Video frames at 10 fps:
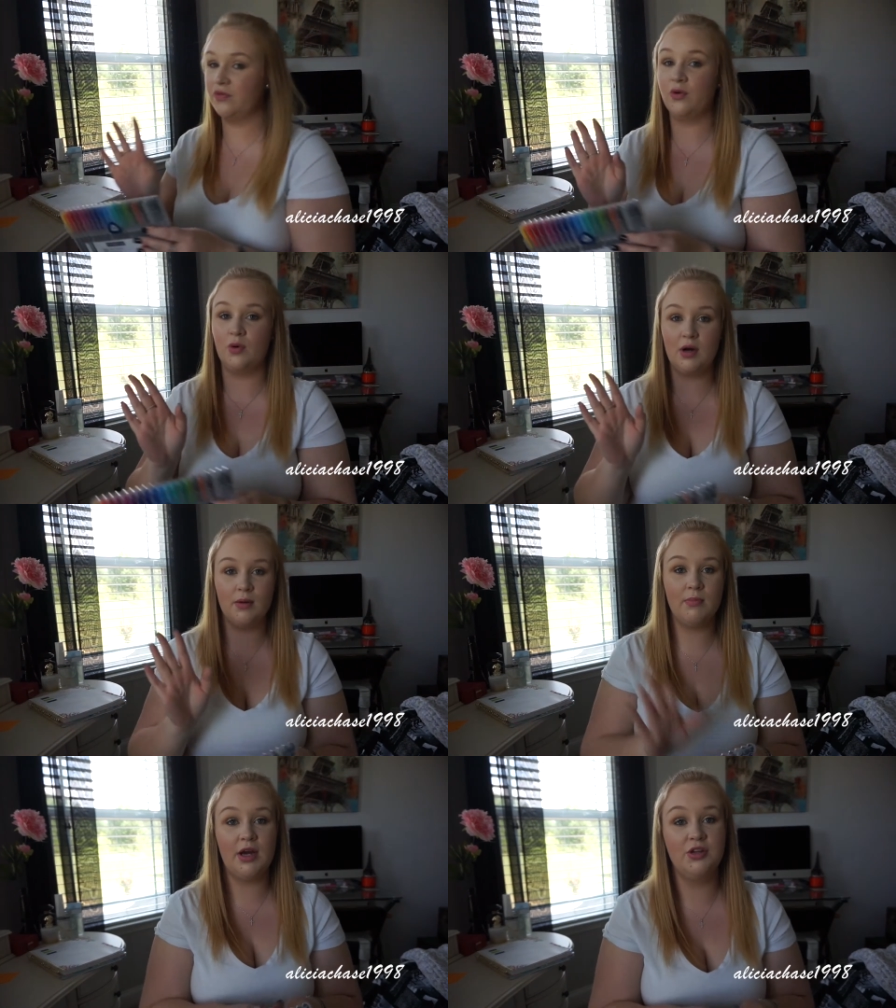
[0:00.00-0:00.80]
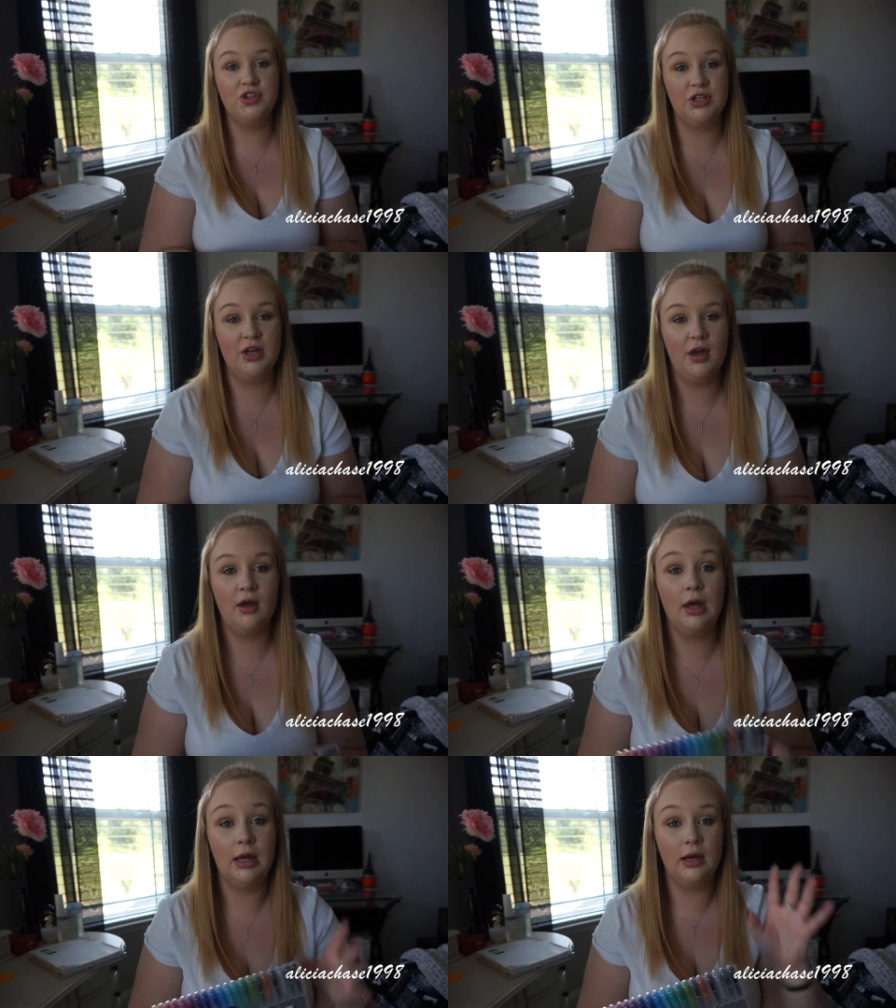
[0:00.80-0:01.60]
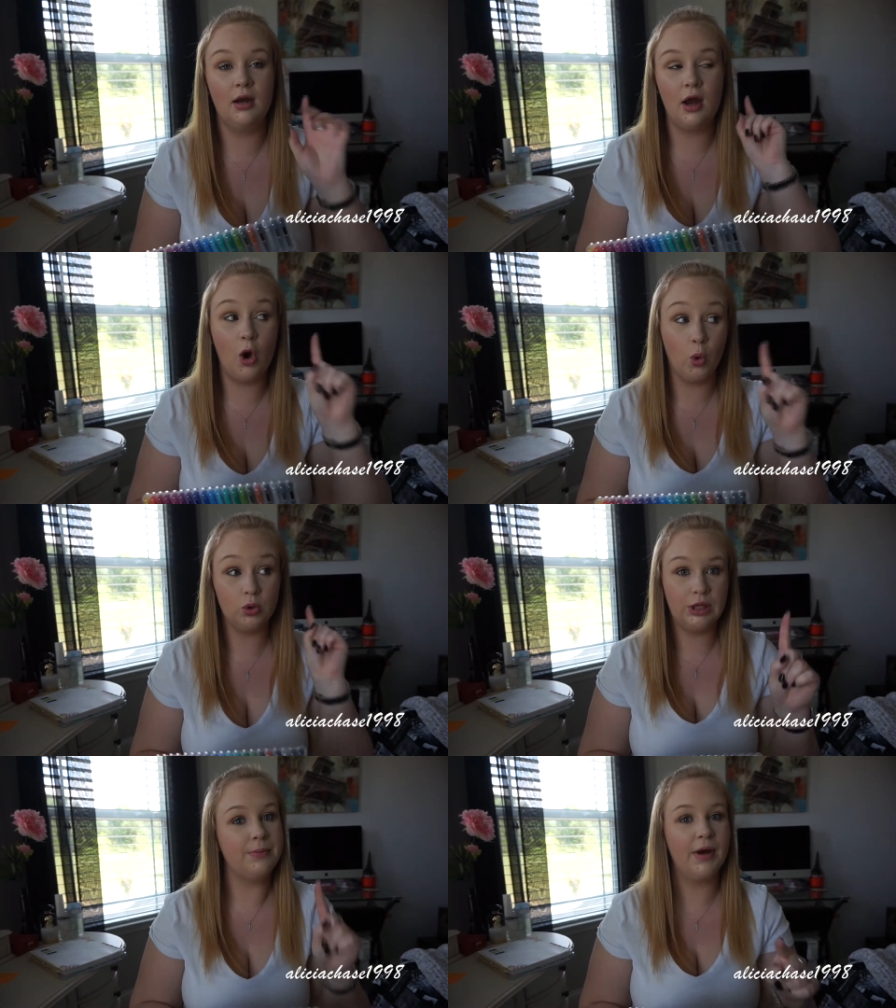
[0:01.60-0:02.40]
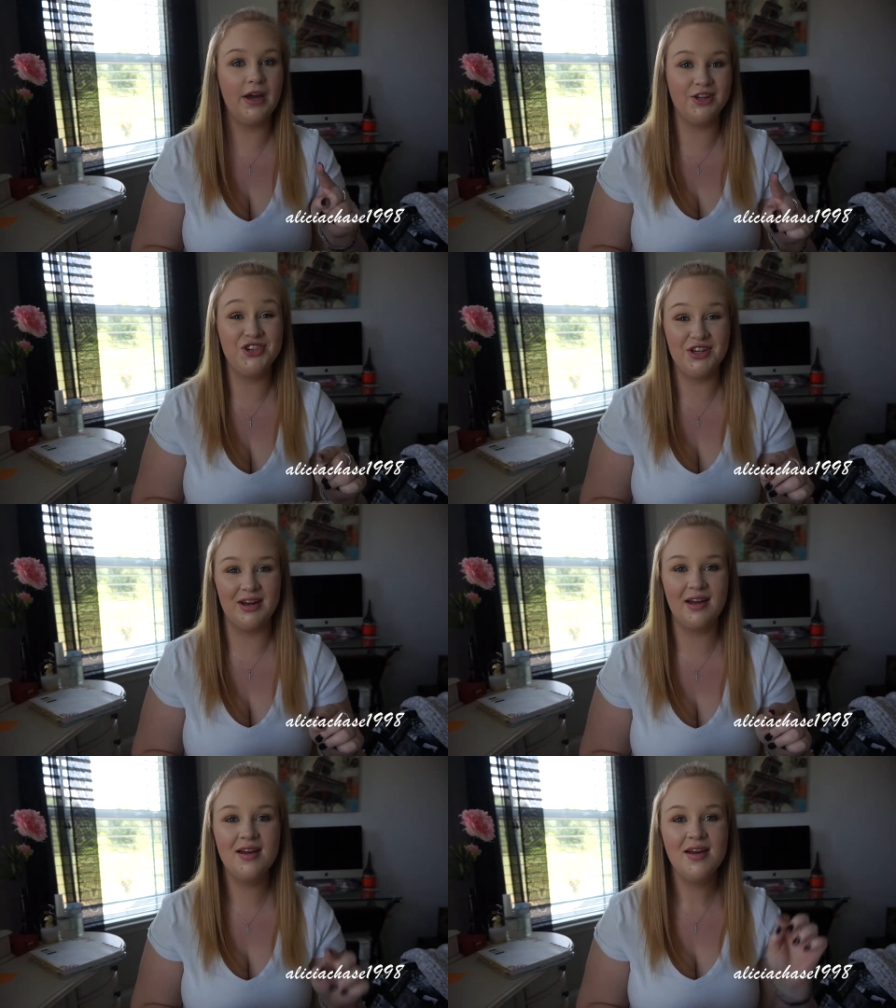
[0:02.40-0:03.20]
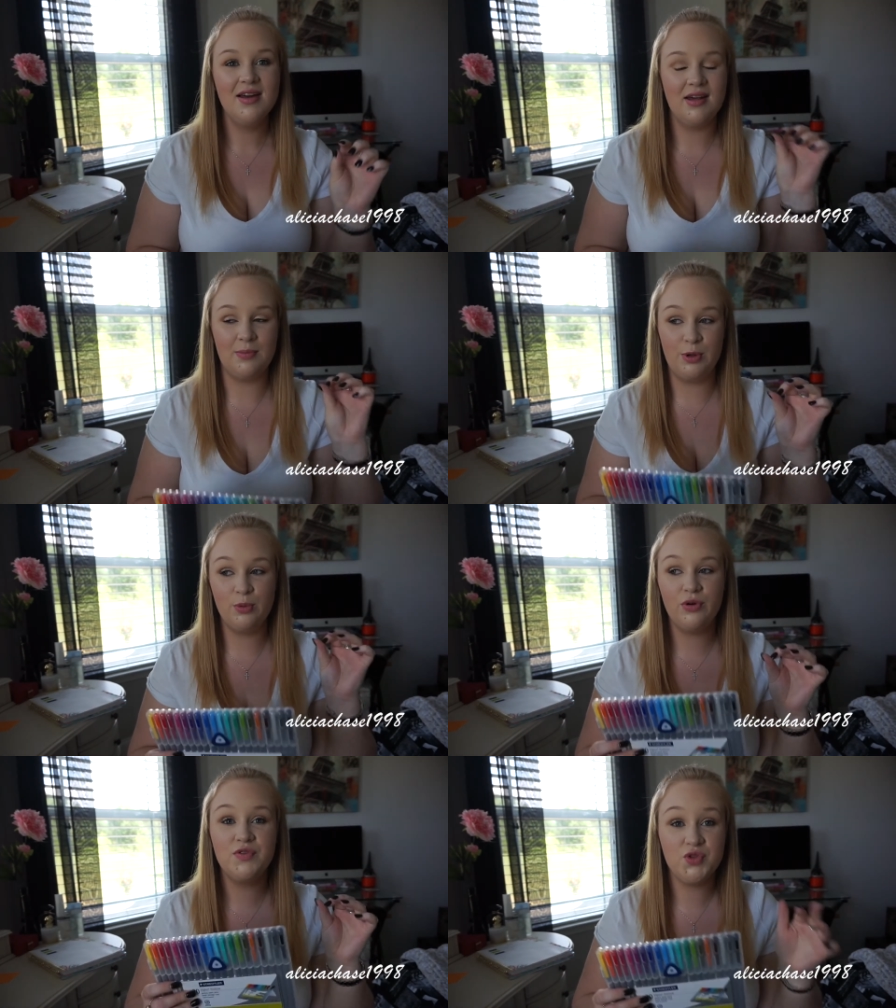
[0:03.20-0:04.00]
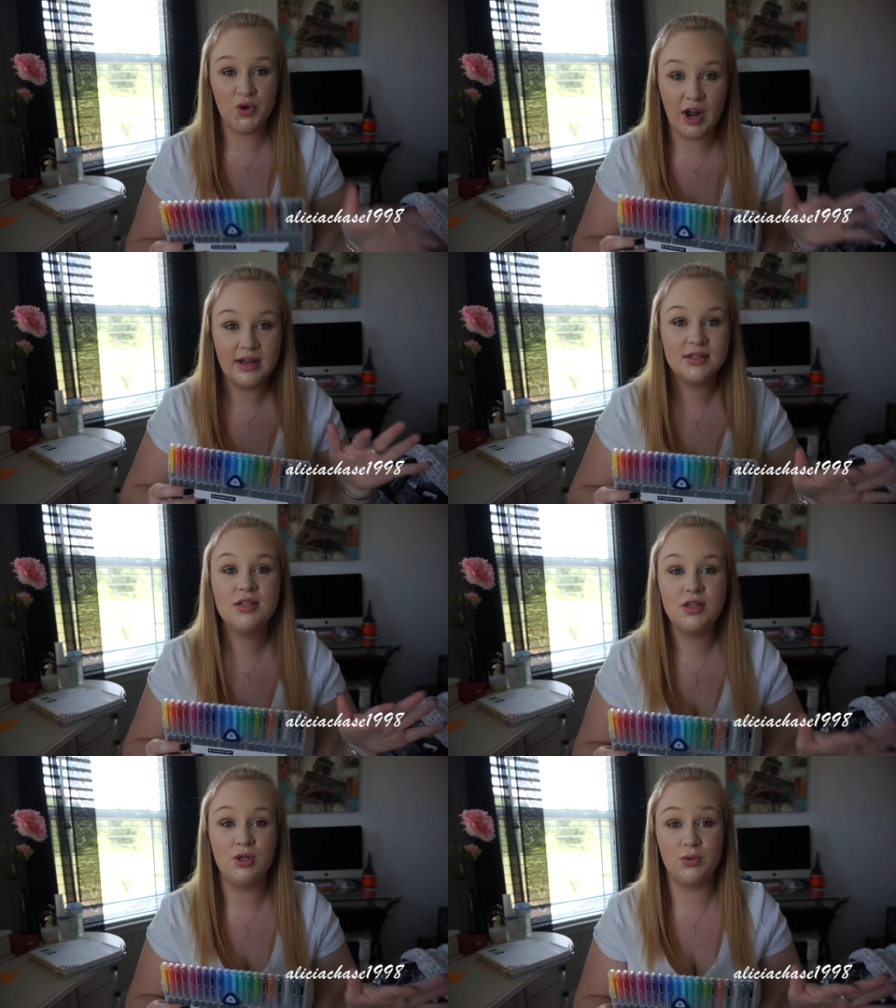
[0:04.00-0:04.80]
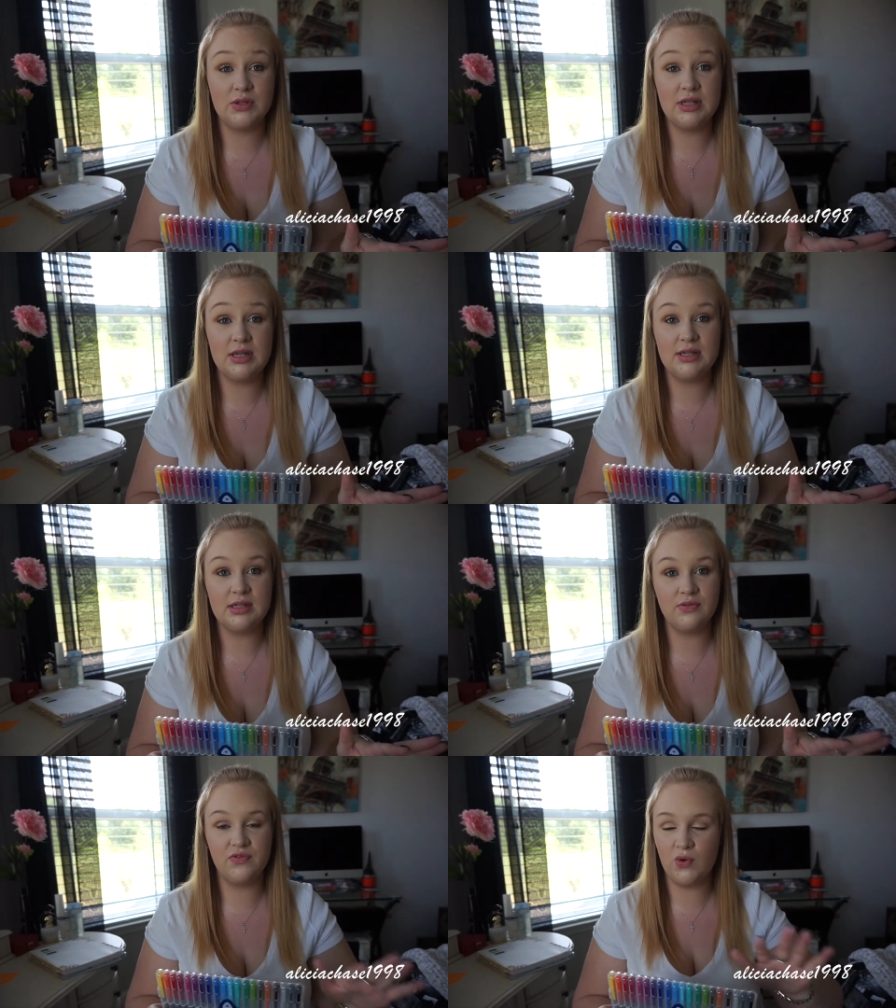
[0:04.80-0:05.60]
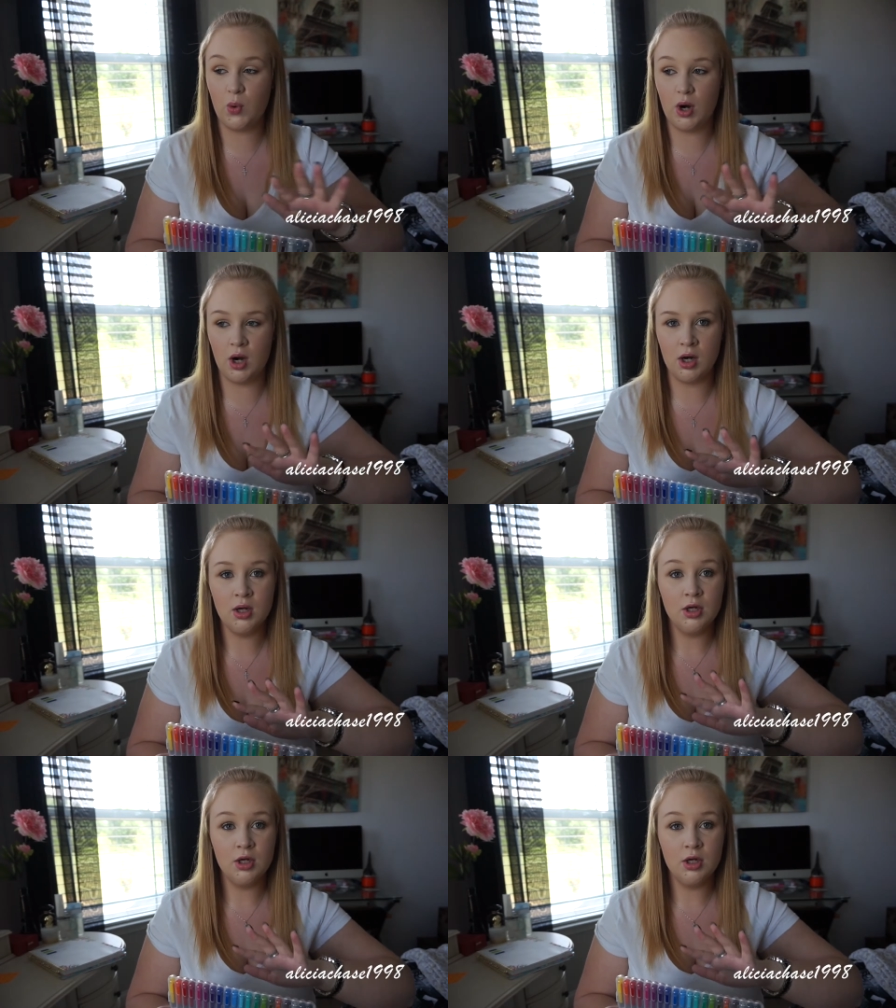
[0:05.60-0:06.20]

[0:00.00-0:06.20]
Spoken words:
for my agenda, and only my agenda, like, people have tried to use this for